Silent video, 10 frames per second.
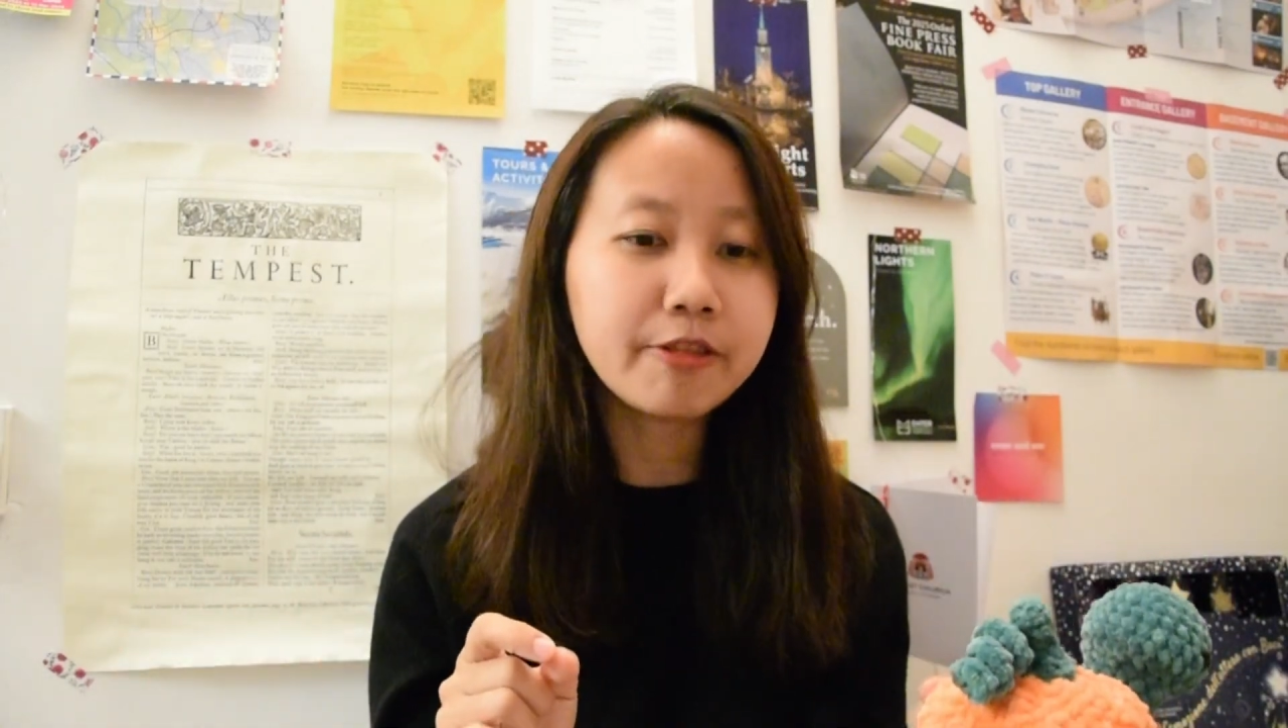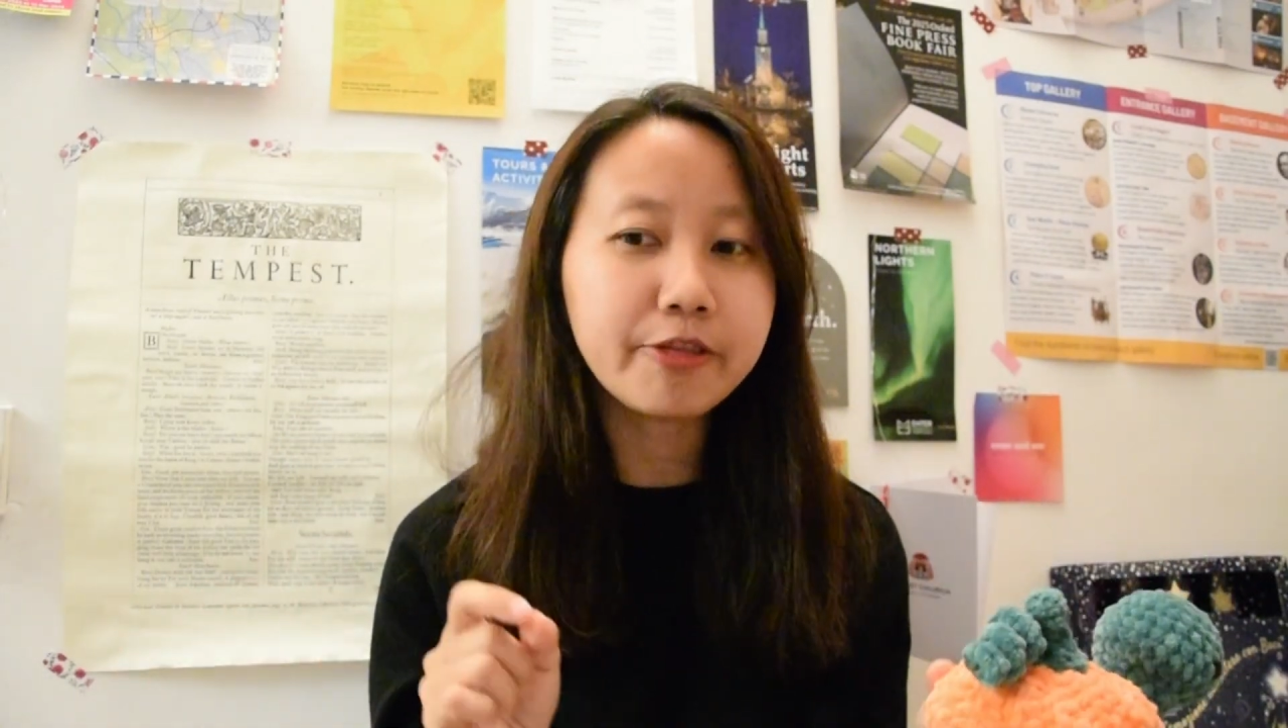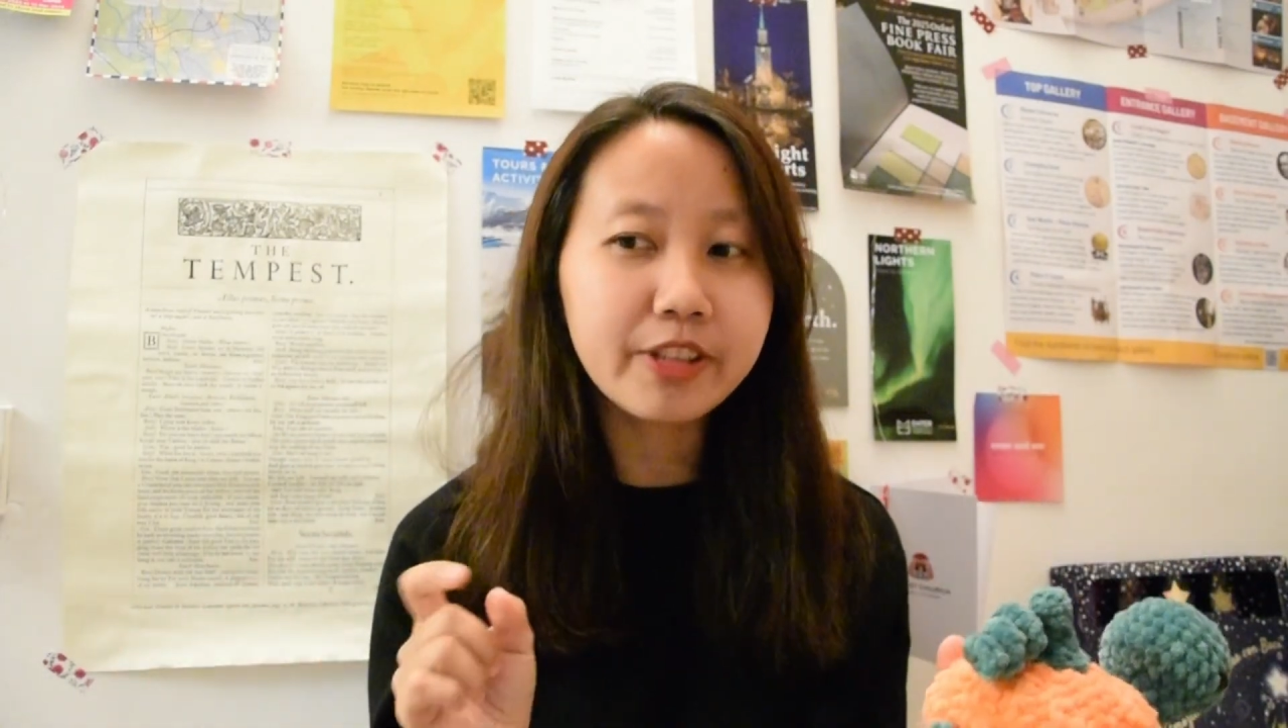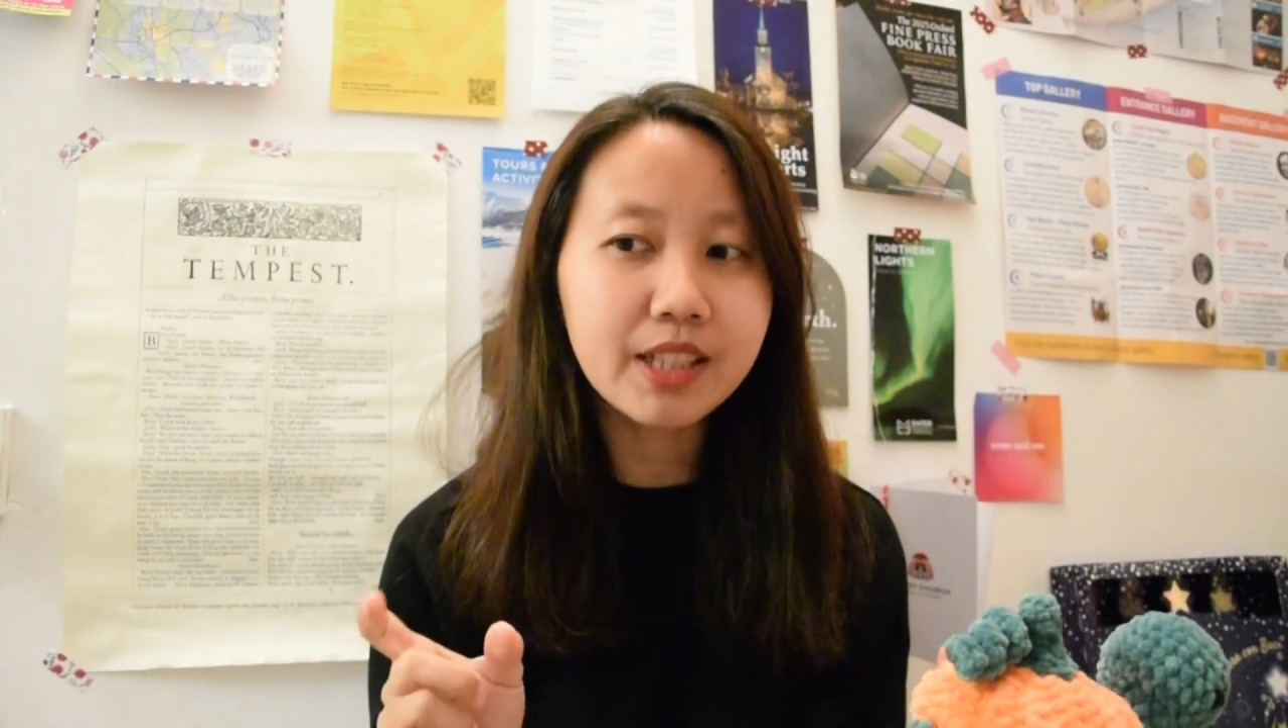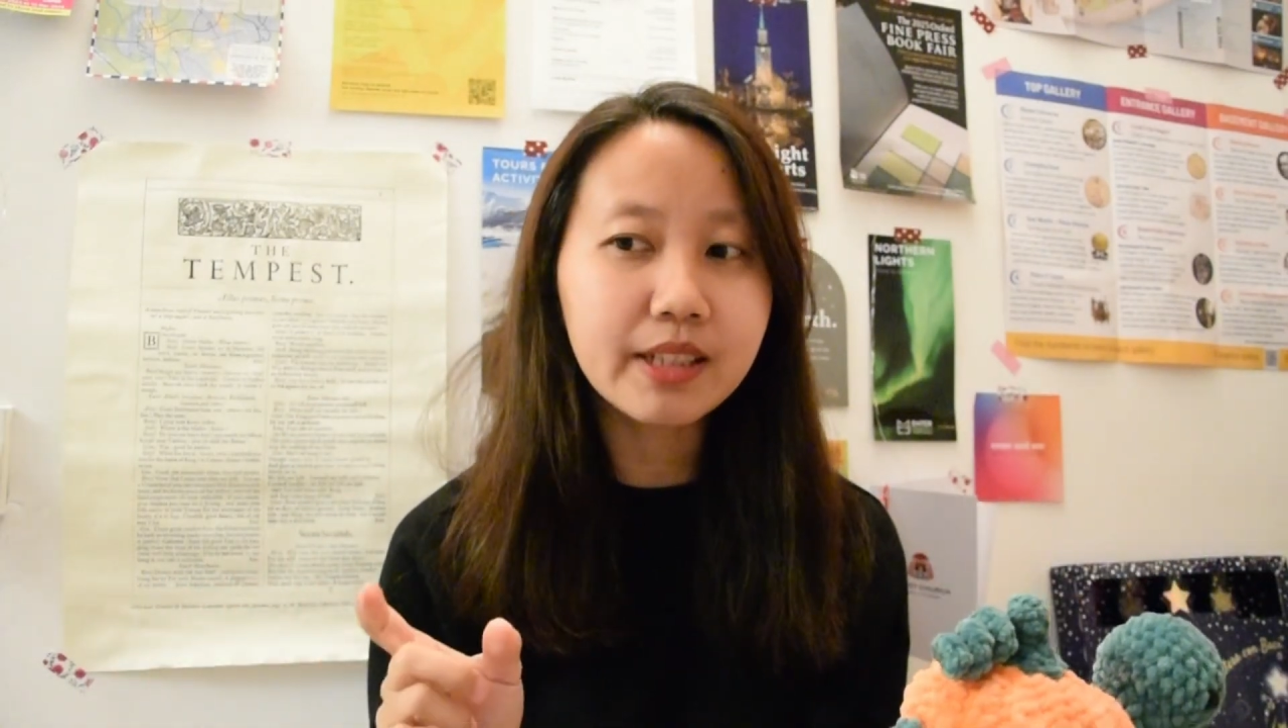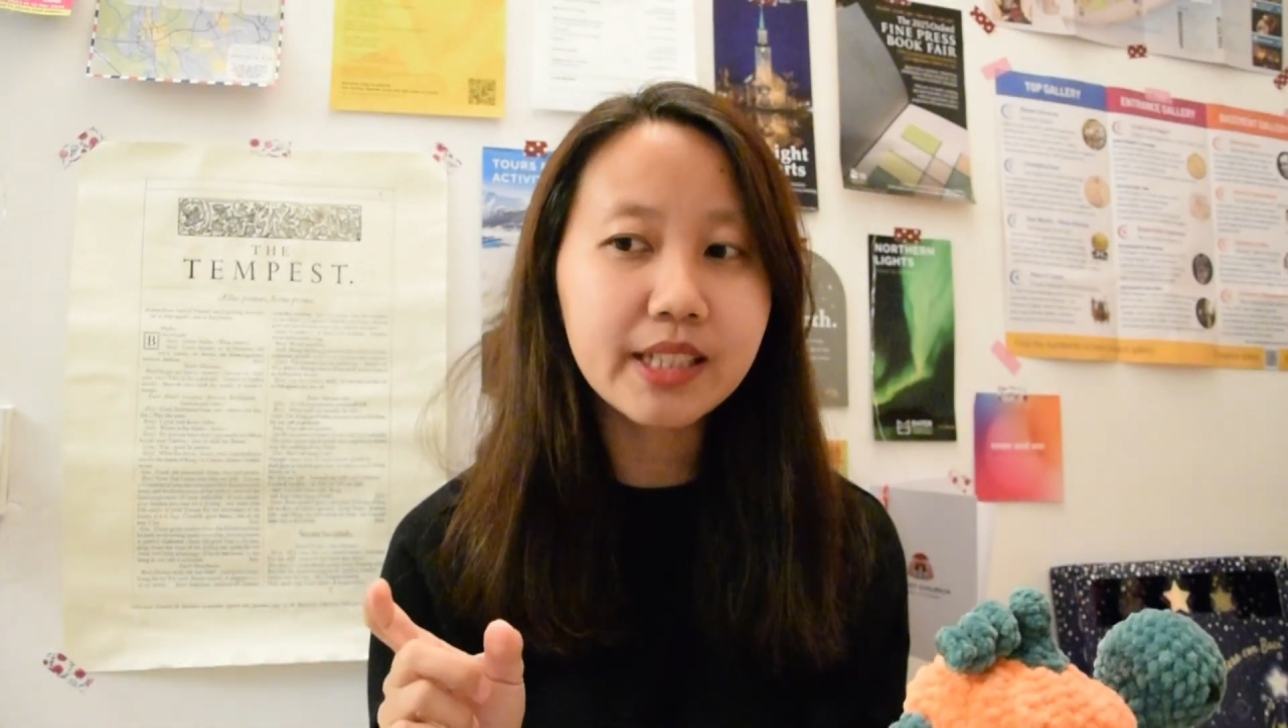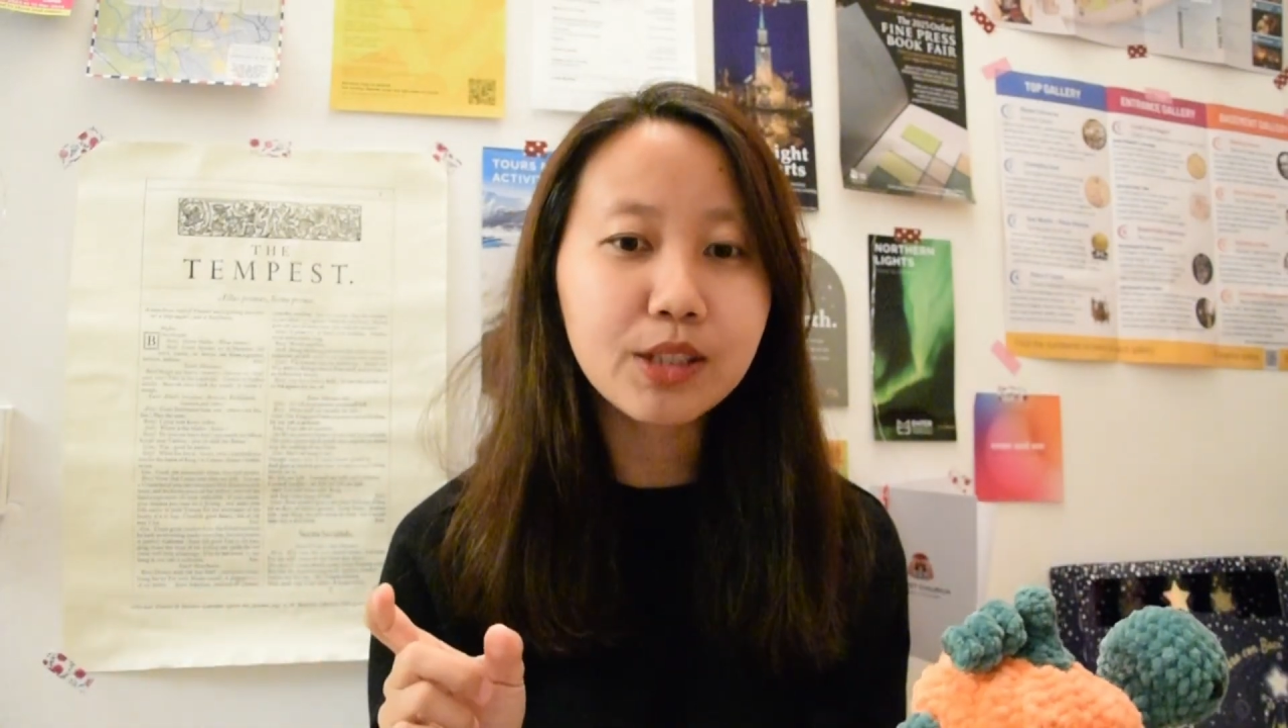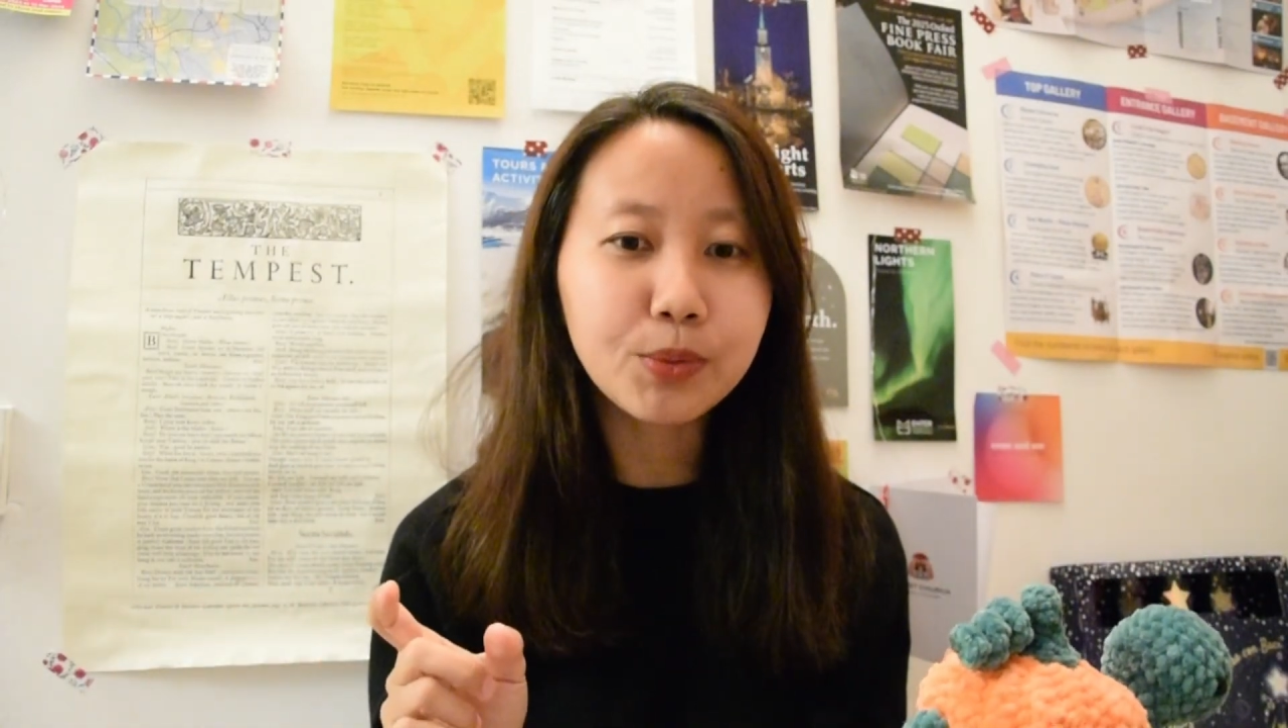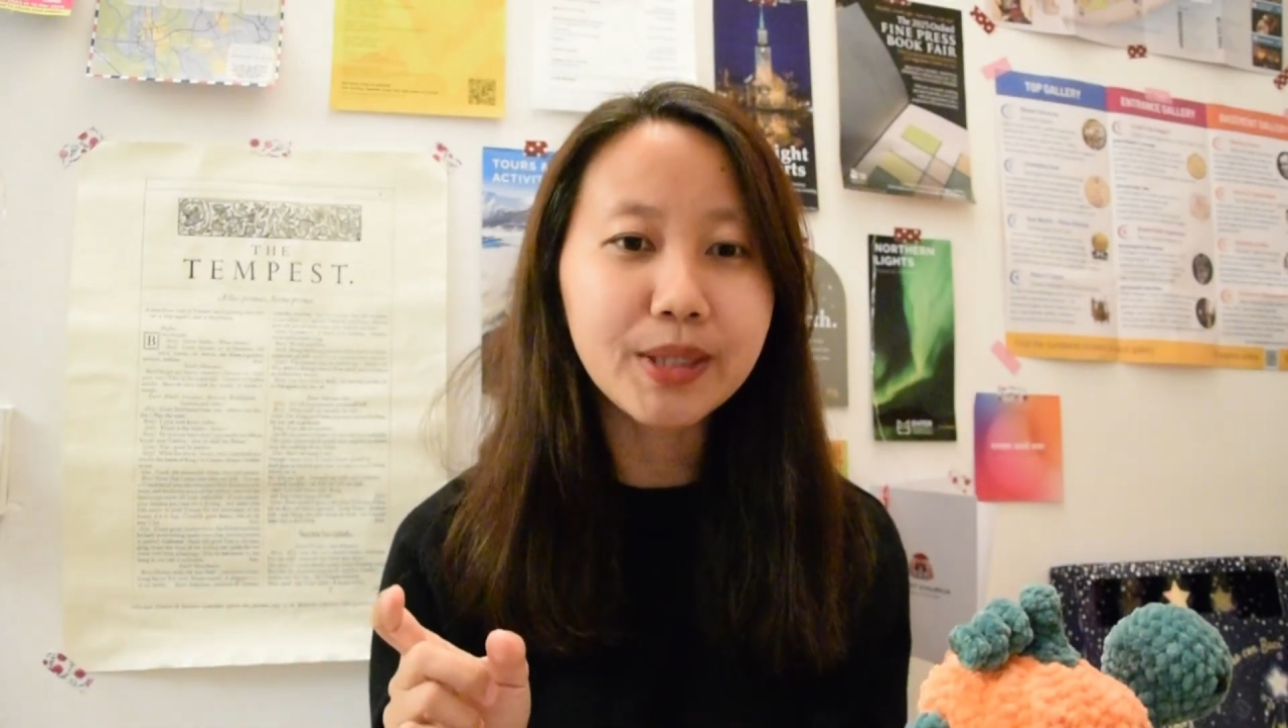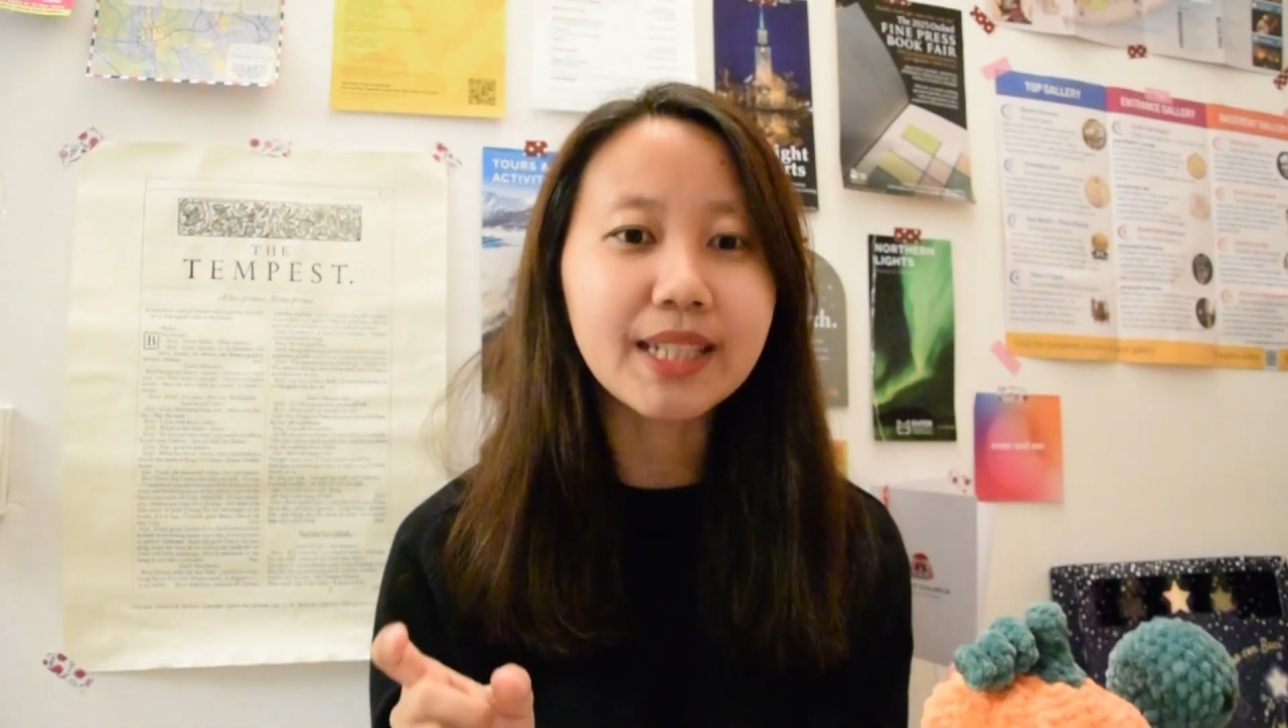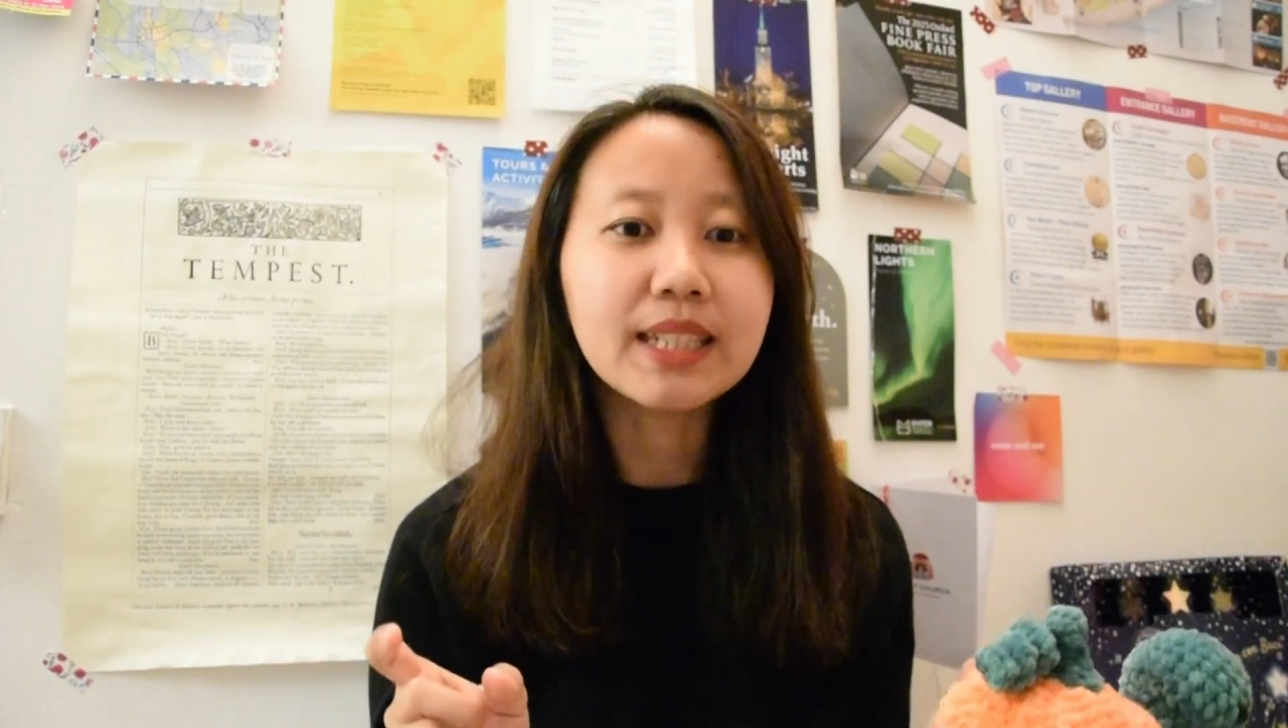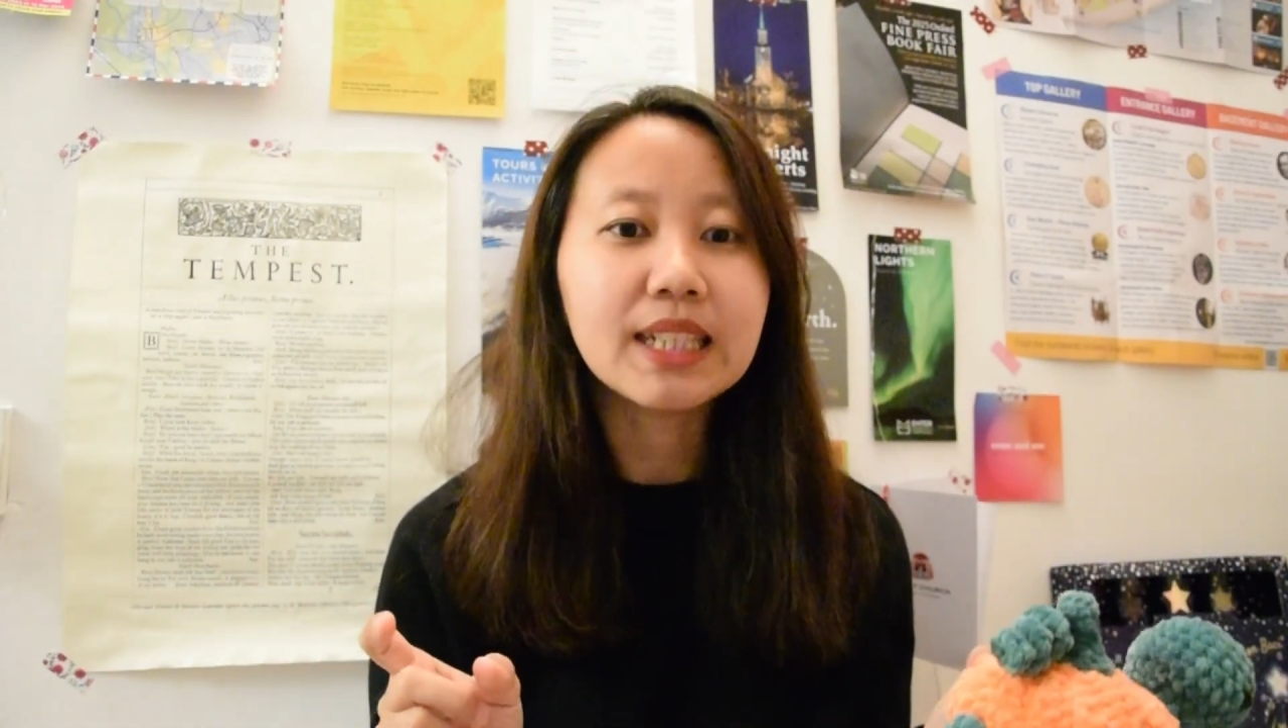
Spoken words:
fiddling with